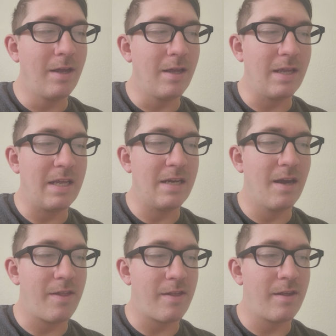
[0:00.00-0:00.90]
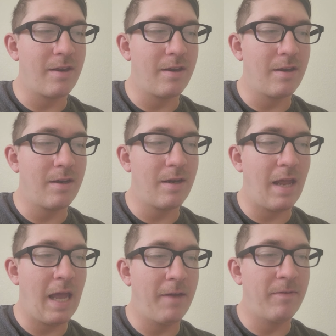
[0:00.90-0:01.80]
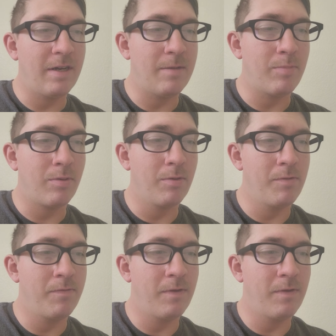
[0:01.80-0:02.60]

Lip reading: he doesn't have any proof